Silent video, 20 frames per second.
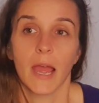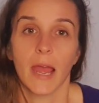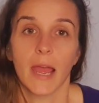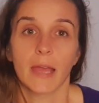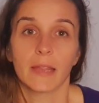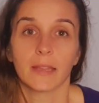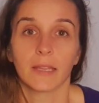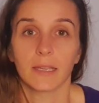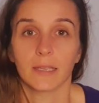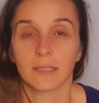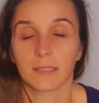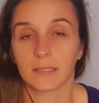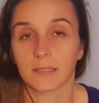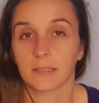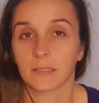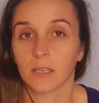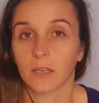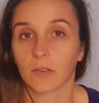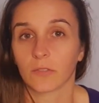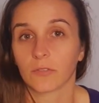And that in
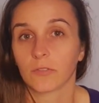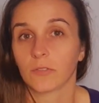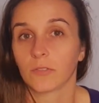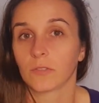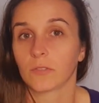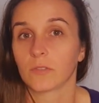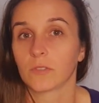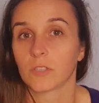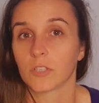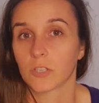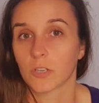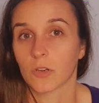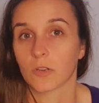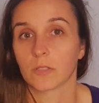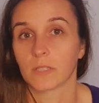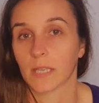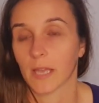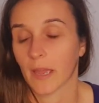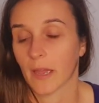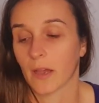itself
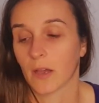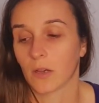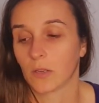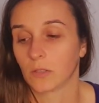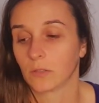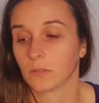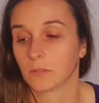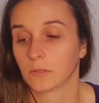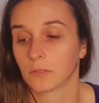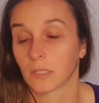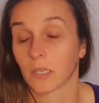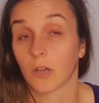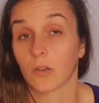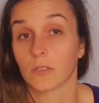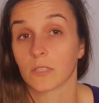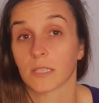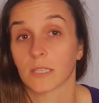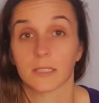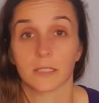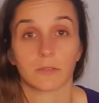shows how the
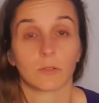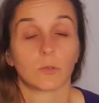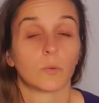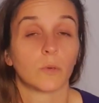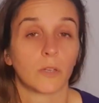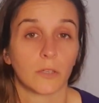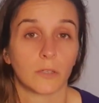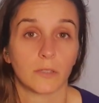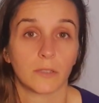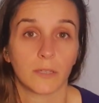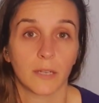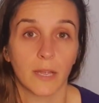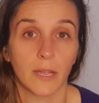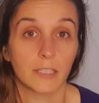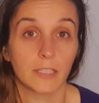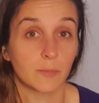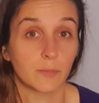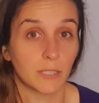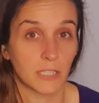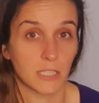context of a word
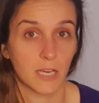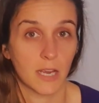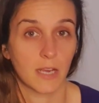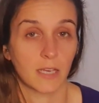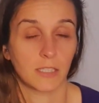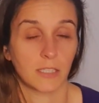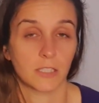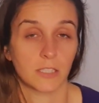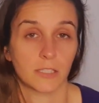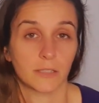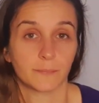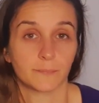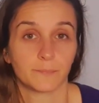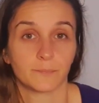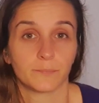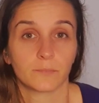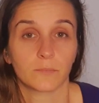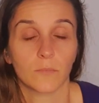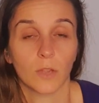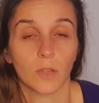has been changed
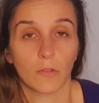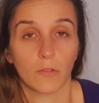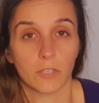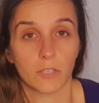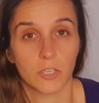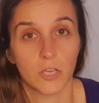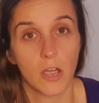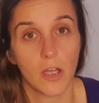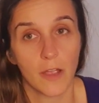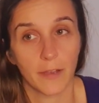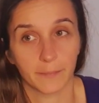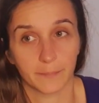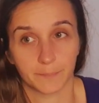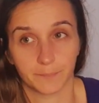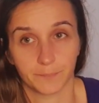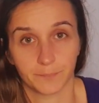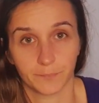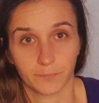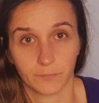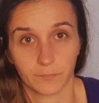over time.
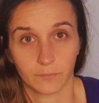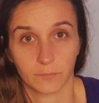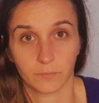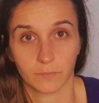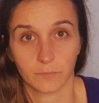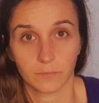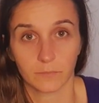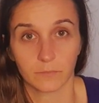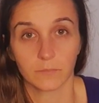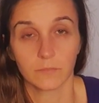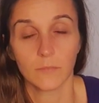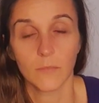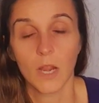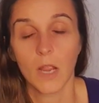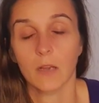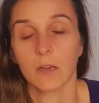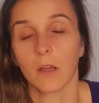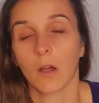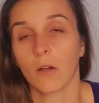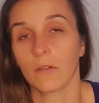
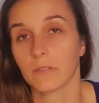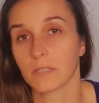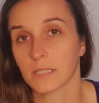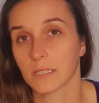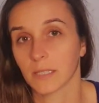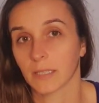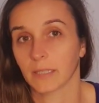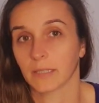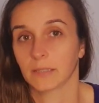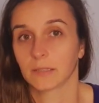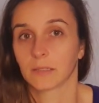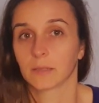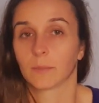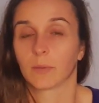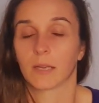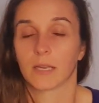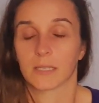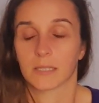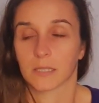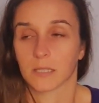Now, obviously, a
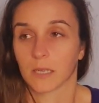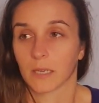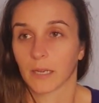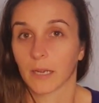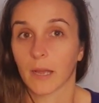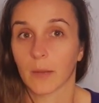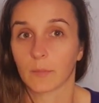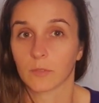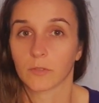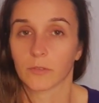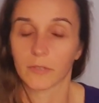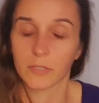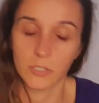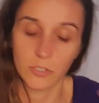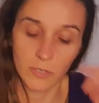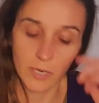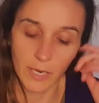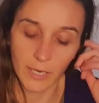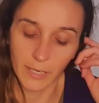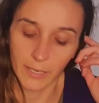place like Oamaru,
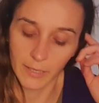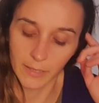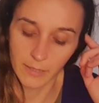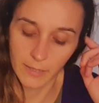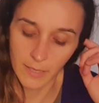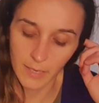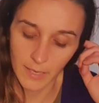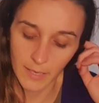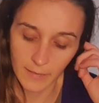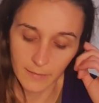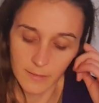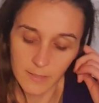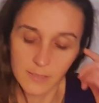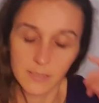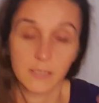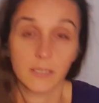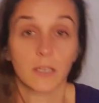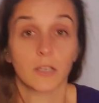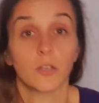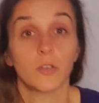Australia, and
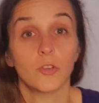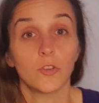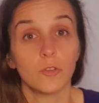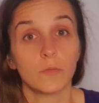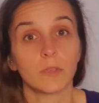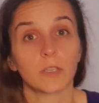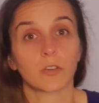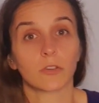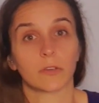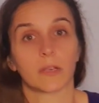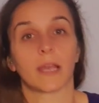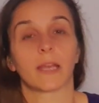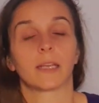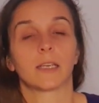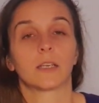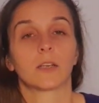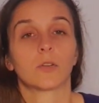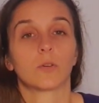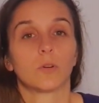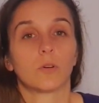this
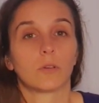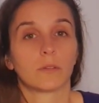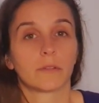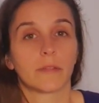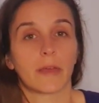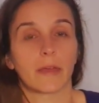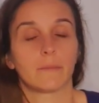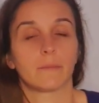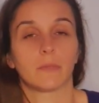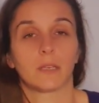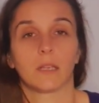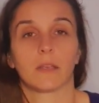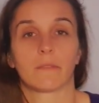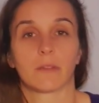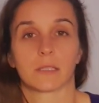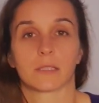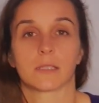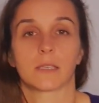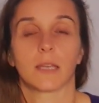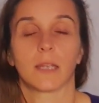human-created law that many of
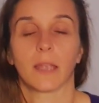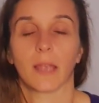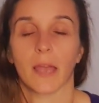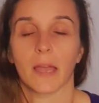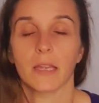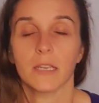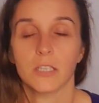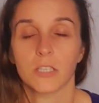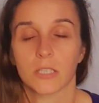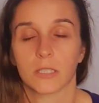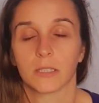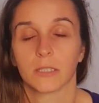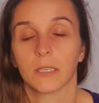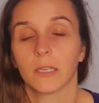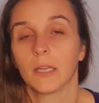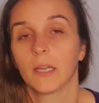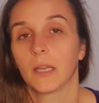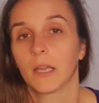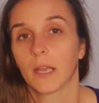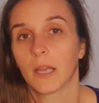us engage in,
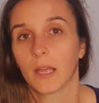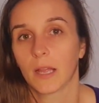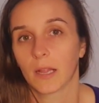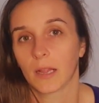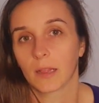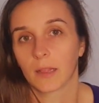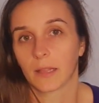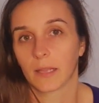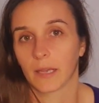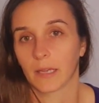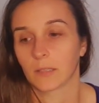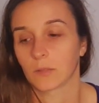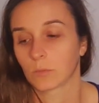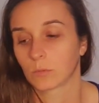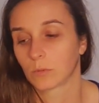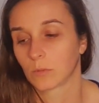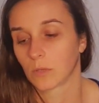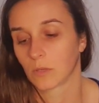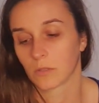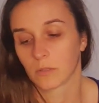that
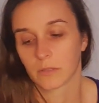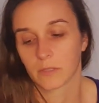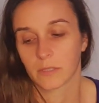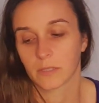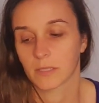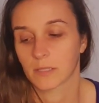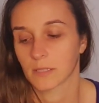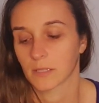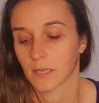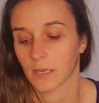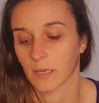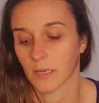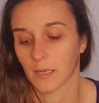was